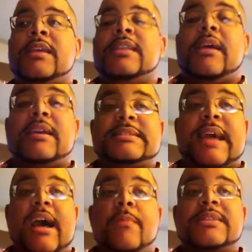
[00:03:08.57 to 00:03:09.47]
Now, his
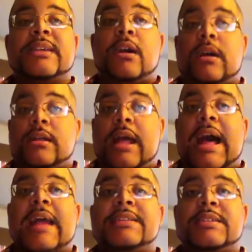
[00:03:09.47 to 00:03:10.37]
album is on
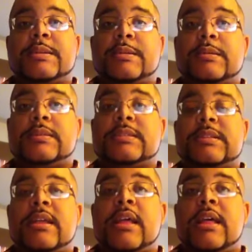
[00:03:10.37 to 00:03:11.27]
iTunes.
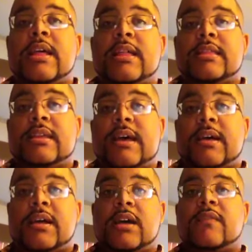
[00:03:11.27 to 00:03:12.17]
The
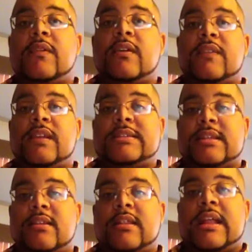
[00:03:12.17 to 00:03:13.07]
cover of it, because I
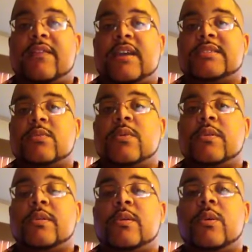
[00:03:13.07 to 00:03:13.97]
know a lot of you guys are
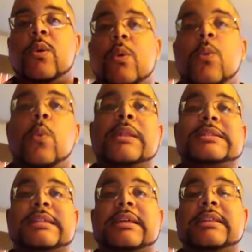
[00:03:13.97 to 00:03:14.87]
wondering, what does
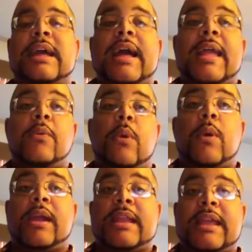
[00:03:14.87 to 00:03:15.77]
it look like?
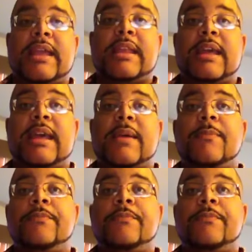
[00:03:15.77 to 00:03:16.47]
Where can I get it at?